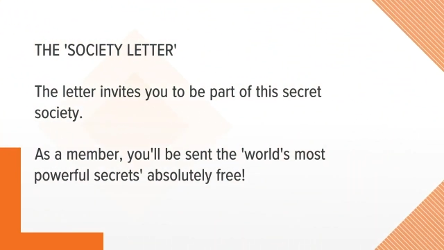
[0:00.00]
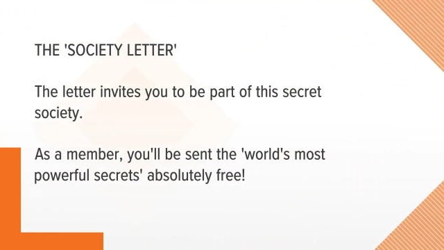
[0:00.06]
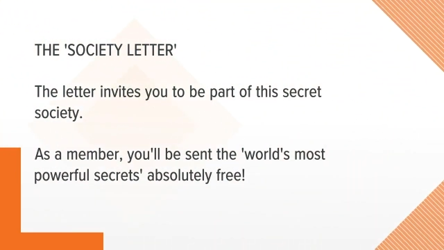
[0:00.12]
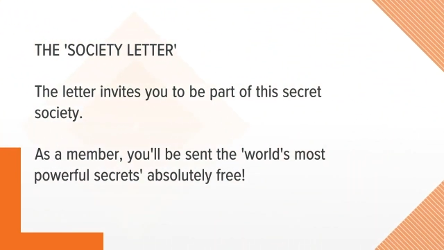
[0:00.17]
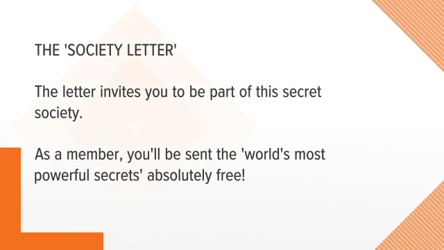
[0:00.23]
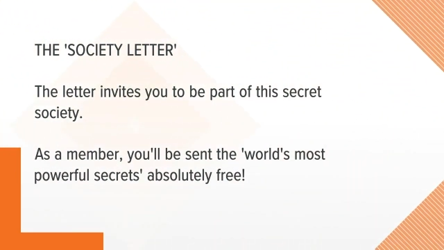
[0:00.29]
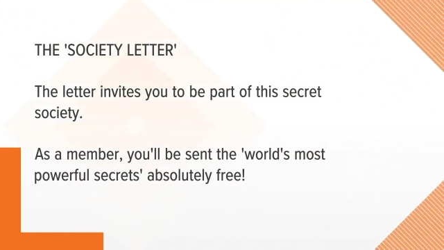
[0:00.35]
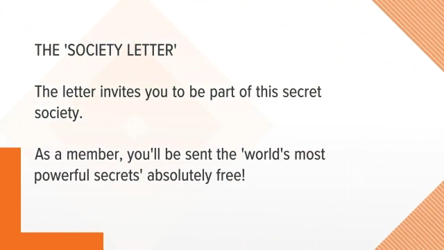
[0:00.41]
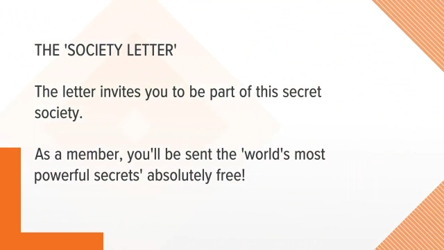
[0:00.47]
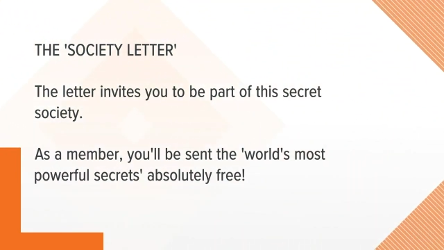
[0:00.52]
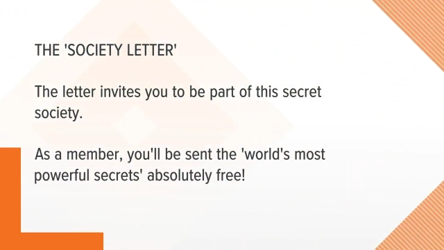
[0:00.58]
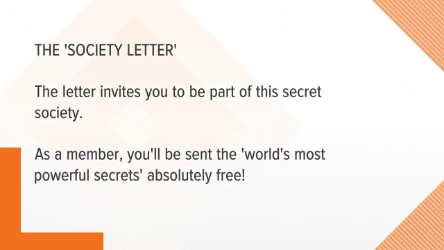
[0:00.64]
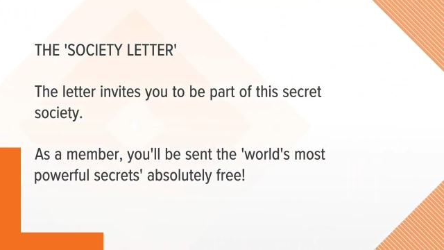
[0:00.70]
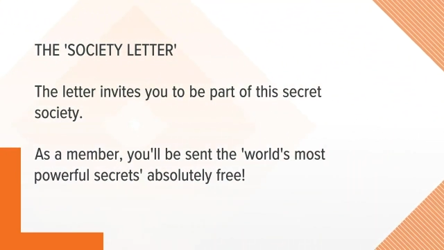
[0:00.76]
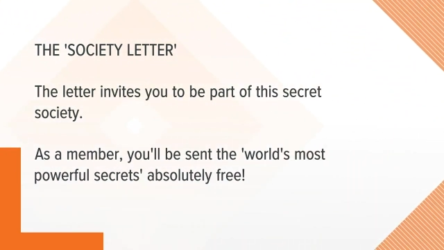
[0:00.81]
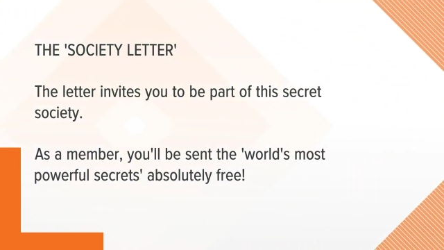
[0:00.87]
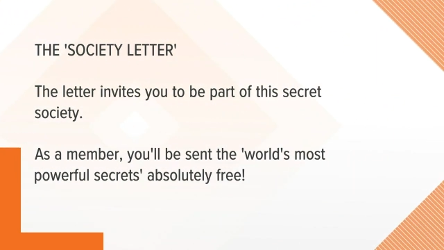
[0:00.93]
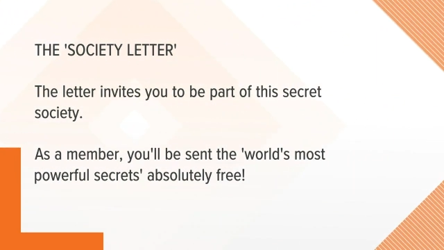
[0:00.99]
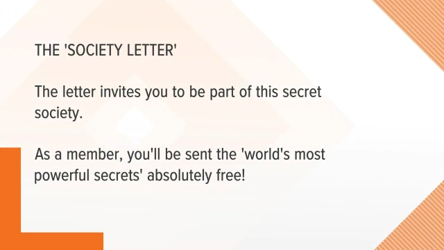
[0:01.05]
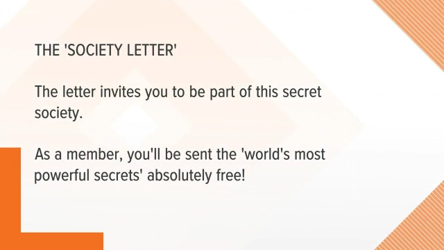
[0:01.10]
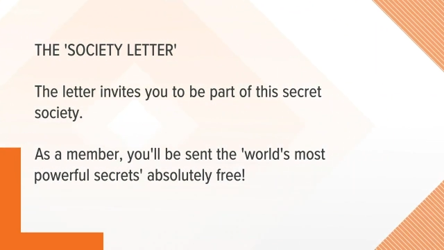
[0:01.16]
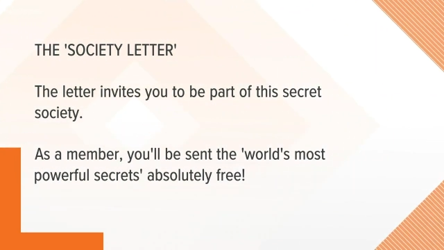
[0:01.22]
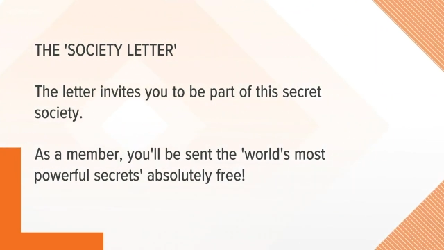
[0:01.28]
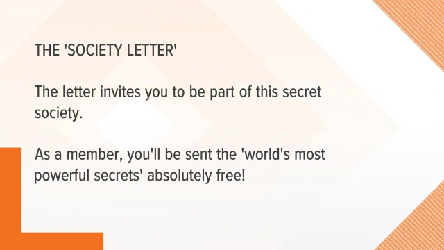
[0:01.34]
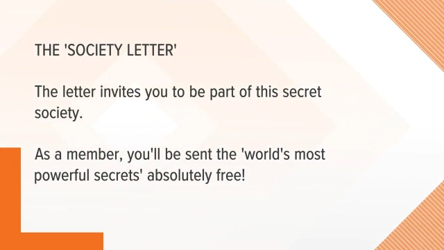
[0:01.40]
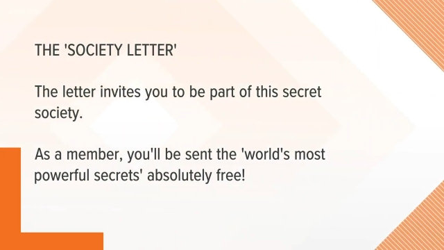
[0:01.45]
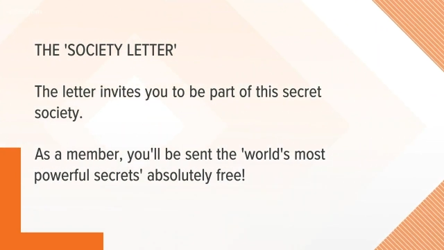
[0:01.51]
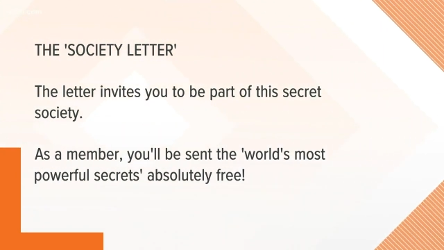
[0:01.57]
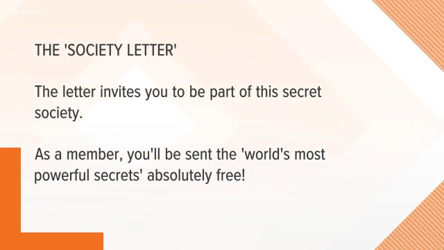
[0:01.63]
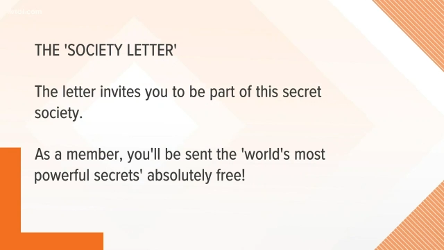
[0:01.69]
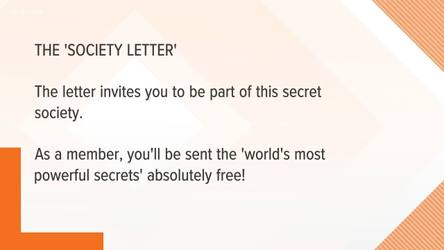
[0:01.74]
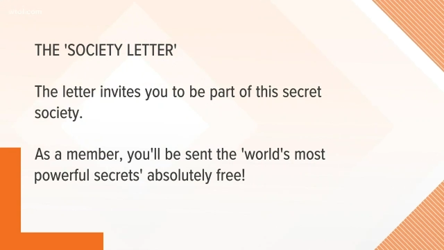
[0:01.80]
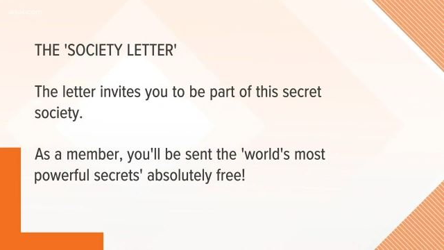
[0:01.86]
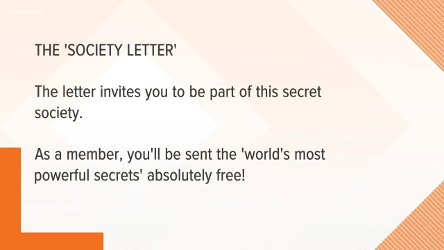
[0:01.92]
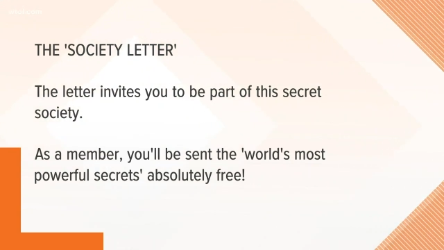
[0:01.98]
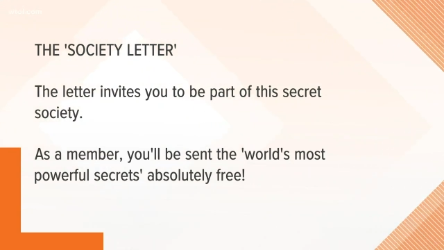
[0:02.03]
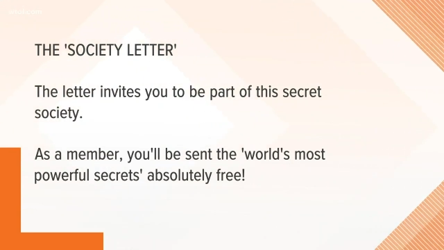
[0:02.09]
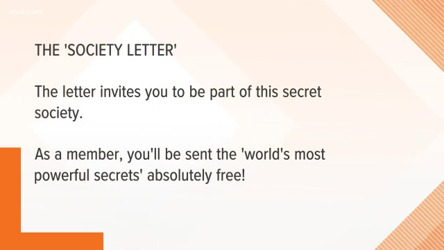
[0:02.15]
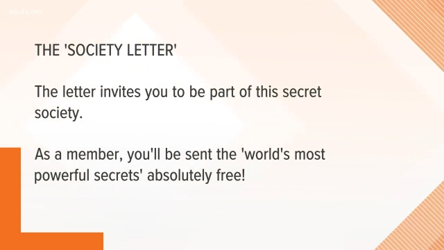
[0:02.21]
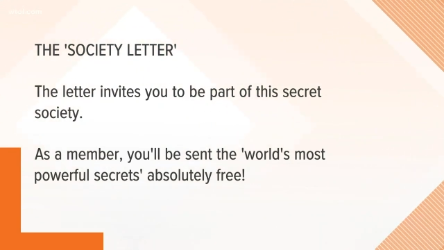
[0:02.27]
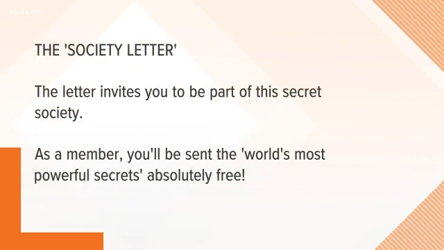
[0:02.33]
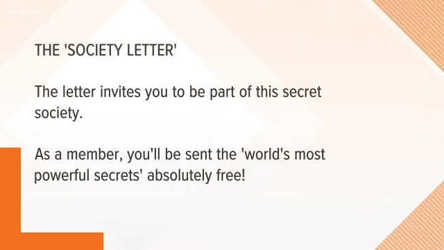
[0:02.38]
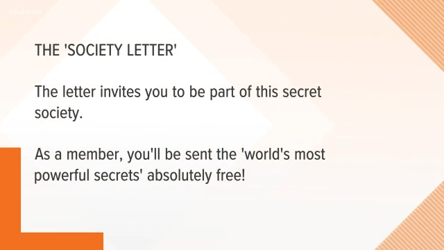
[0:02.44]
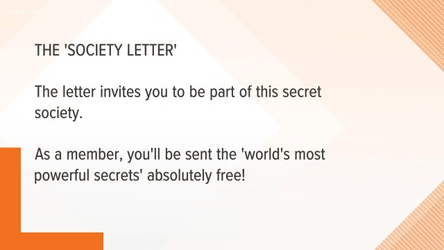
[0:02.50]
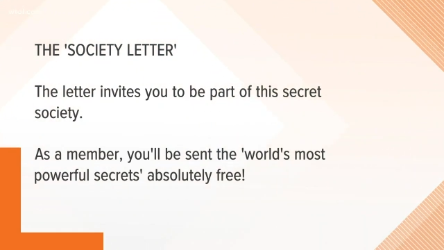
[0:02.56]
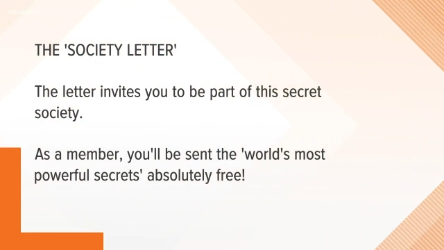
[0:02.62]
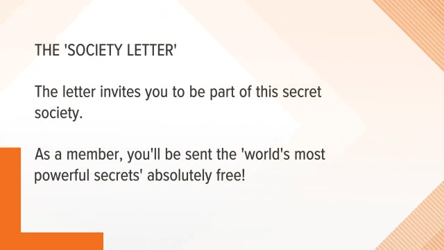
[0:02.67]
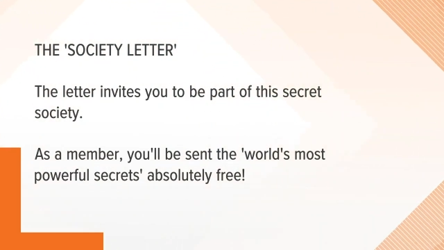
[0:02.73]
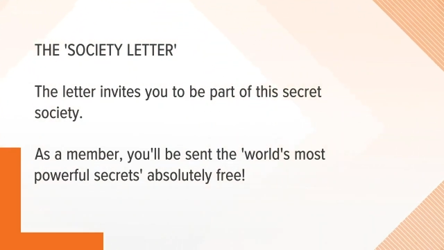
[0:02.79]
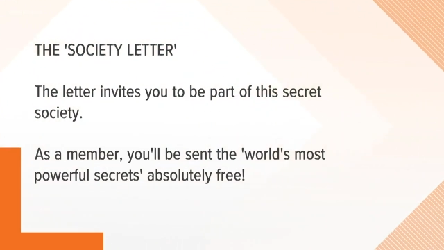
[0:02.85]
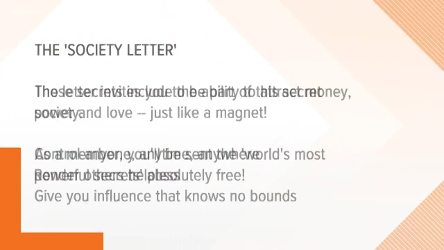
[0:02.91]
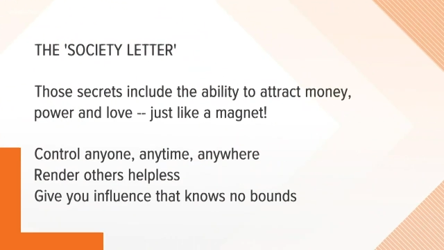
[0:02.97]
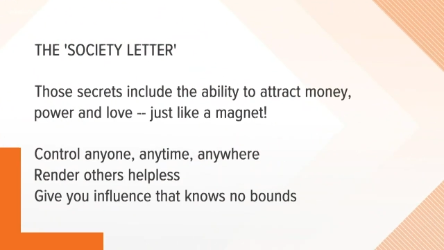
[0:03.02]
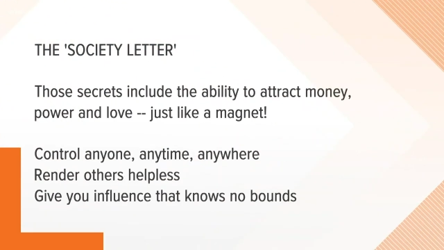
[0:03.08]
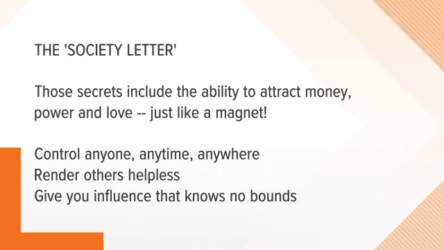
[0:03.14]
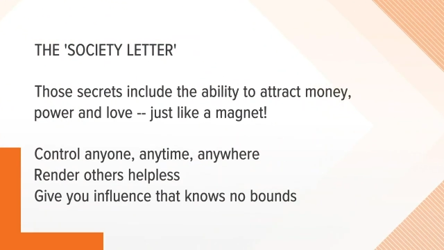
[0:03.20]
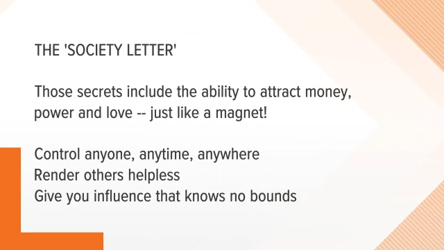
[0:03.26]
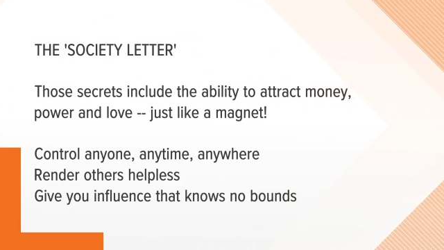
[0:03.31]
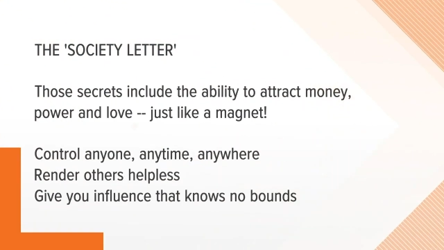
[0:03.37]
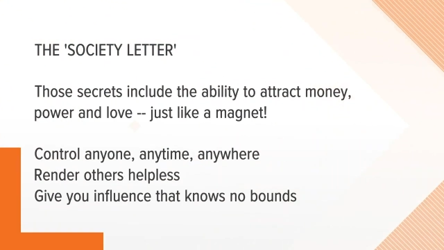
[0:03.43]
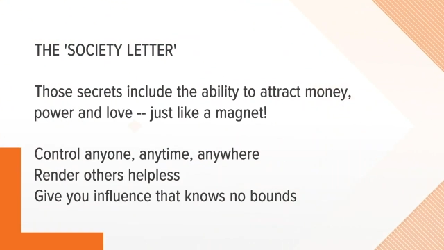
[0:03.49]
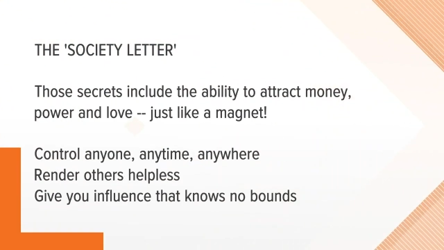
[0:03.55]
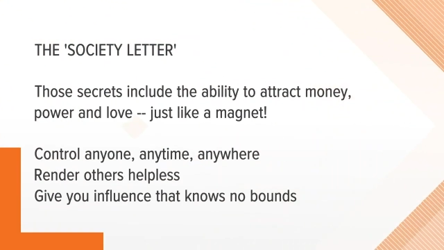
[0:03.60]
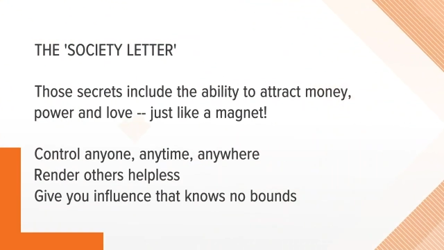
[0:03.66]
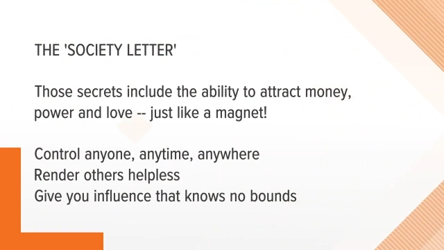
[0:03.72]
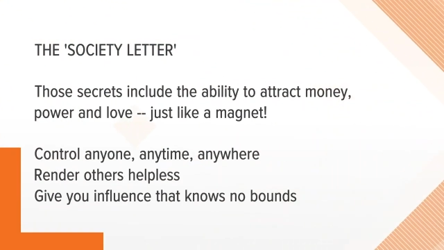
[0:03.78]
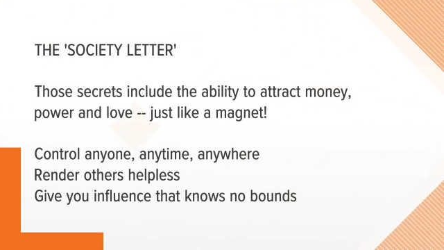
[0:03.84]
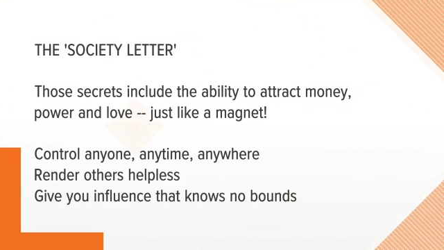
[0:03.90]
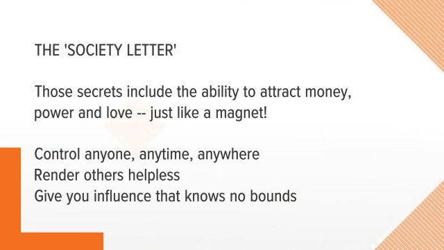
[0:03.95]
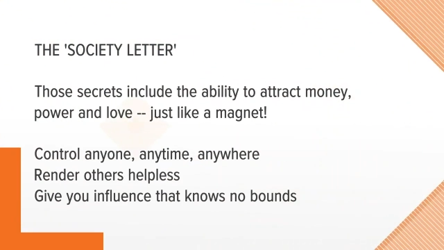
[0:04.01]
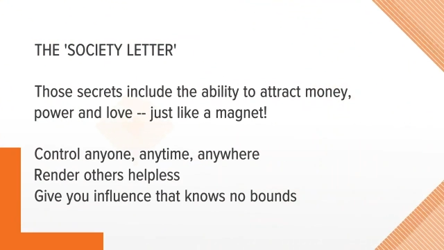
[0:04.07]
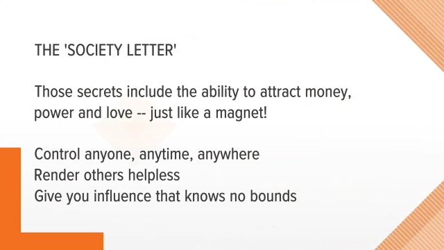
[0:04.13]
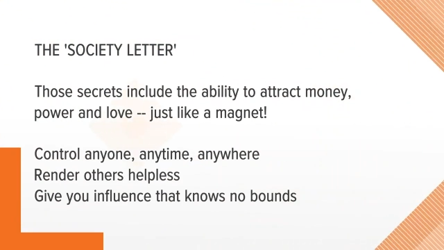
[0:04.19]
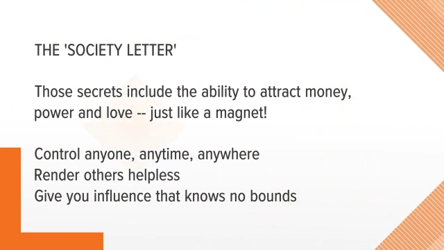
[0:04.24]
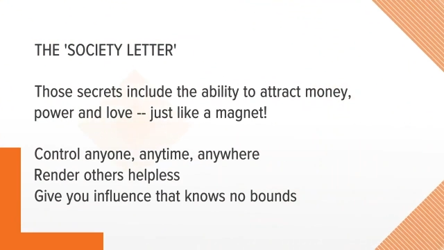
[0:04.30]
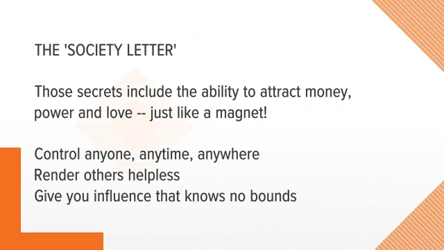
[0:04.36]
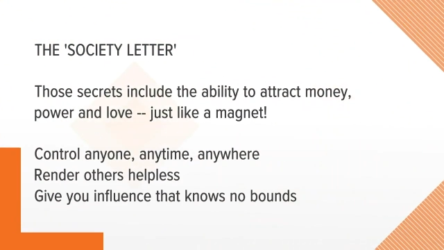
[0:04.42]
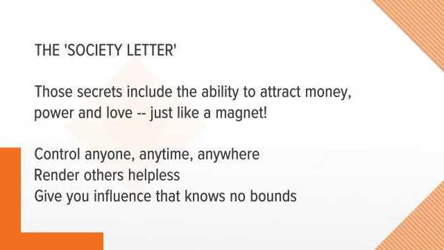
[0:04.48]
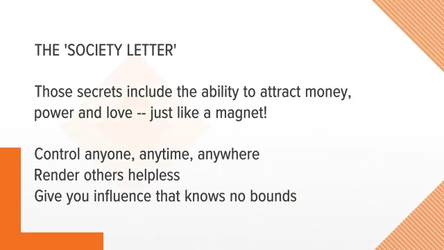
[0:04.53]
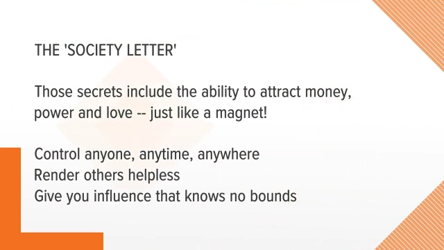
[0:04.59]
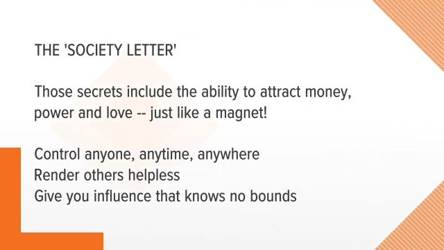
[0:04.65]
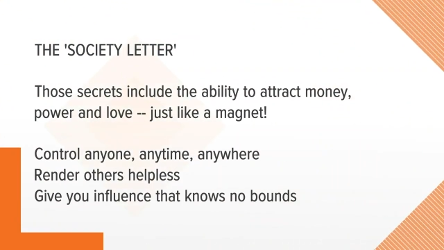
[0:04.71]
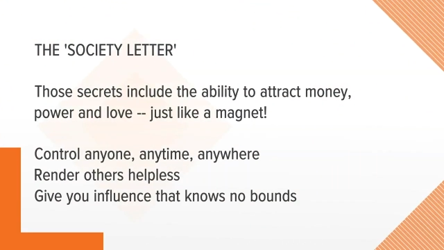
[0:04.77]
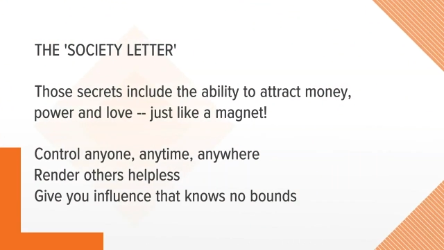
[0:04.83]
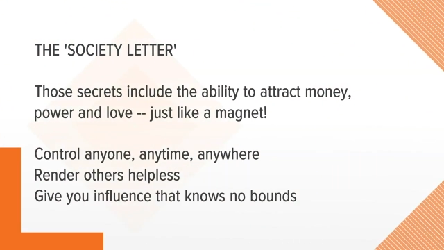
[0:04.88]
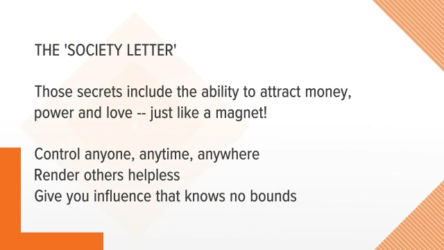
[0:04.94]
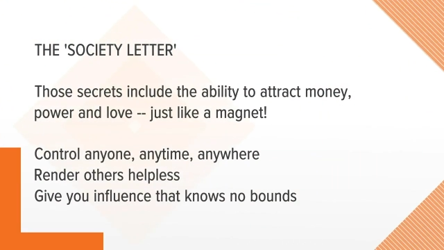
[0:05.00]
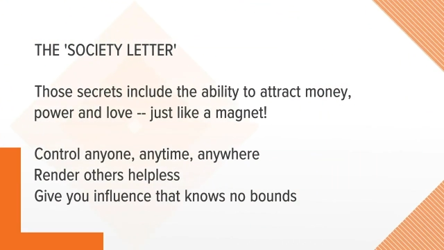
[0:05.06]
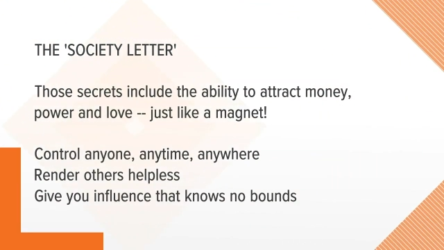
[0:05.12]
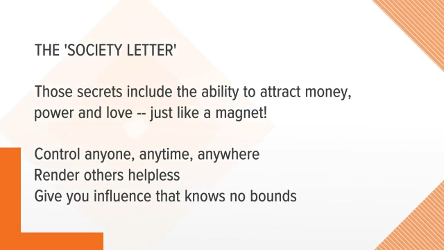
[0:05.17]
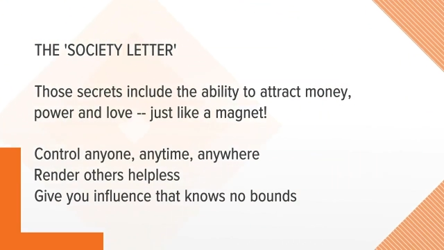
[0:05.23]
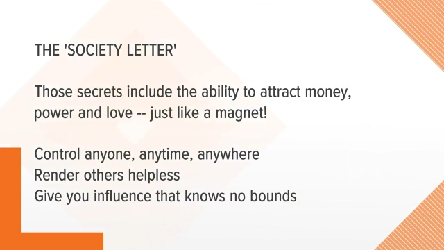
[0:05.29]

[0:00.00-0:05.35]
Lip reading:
No face is visible, so there are no lips to read.